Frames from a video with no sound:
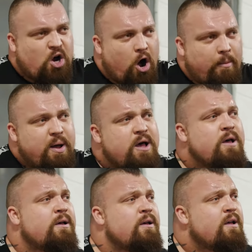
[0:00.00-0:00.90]
Tom,
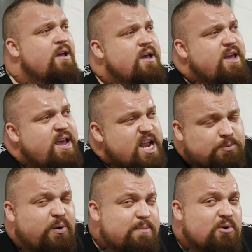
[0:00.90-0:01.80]
is
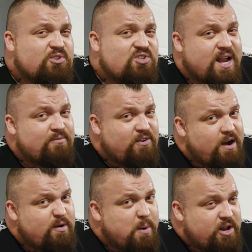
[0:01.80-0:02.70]
pretty much the same for
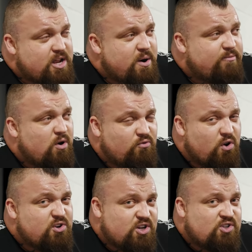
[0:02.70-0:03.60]
everybody. You know, everyone
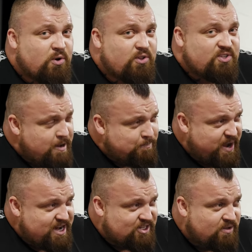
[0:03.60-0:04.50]
runs at sort of the same
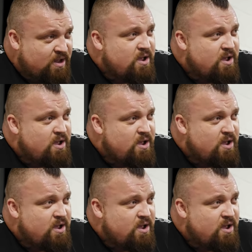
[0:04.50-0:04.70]
pace.